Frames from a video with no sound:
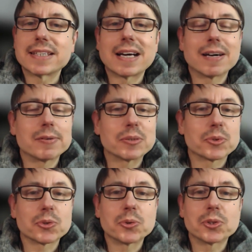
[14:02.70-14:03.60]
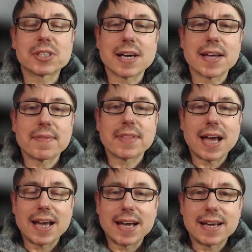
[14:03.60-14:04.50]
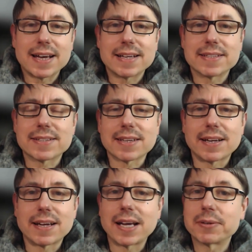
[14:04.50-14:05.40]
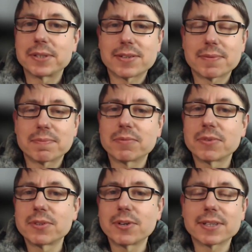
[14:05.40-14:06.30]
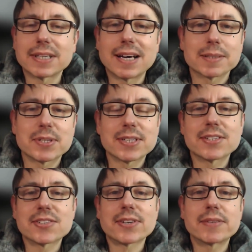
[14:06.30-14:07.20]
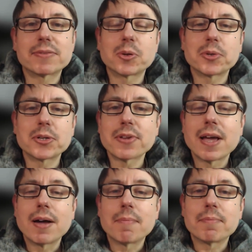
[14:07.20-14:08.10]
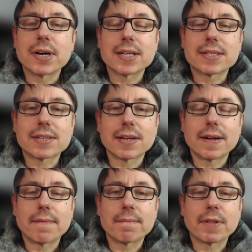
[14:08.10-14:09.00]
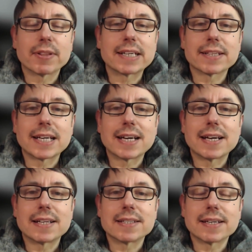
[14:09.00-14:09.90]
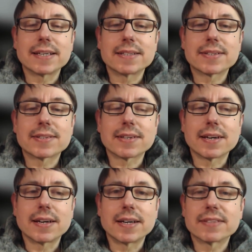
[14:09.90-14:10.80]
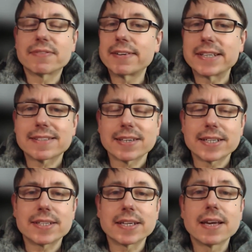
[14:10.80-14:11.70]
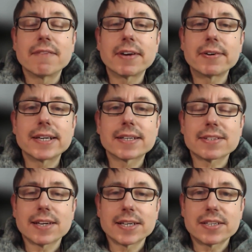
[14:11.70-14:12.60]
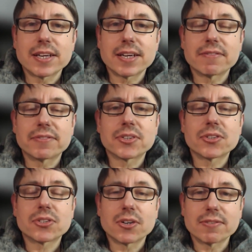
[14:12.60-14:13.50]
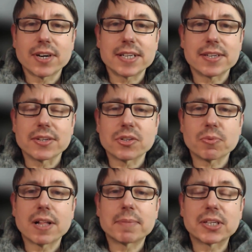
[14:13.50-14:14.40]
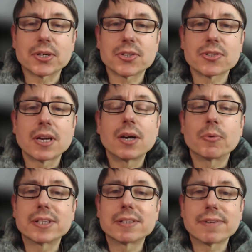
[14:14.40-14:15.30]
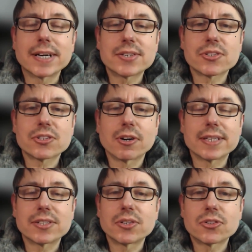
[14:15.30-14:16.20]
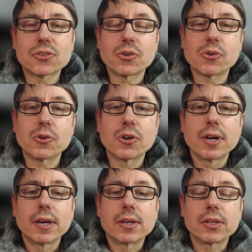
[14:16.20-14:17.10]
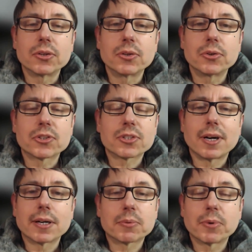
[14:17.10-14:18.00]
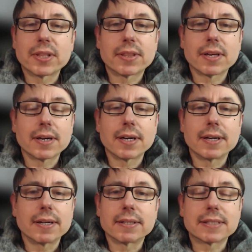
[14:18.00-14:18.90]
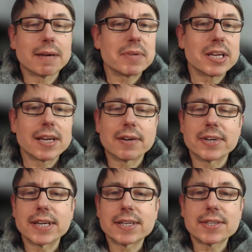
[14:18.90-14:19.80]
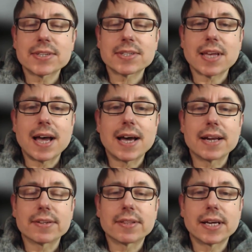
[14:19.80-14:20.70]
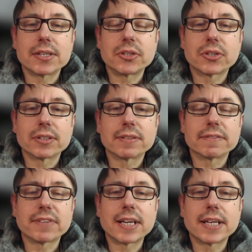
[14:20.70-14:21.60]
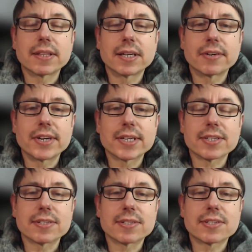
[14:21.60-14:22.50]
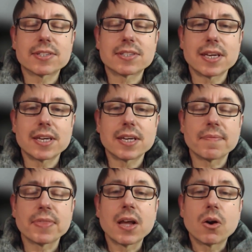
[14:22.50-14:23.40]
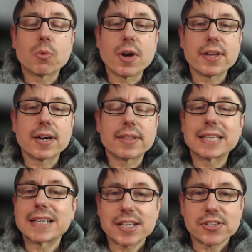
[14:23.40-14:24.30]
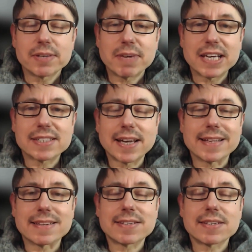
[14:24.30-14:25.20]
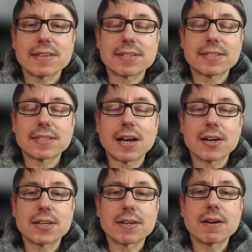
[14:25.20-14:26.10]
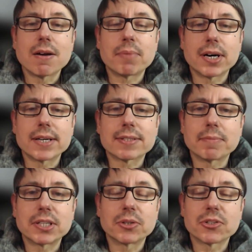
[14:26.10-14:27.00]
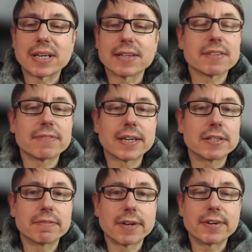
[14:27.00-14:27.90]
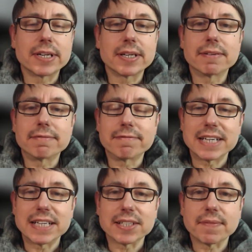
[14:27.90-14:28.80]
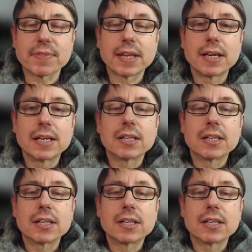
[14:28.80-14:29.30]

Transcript: can see how it was all done, and how it's not 100% straightforward, but on the other hand, it's very exciting for songwriting as well, because when you write a song, as you saw, you start with dummy lyrics, and then you can fill in the lyrics and see whether they actually make sense, sung by somebody who sounds very, very real,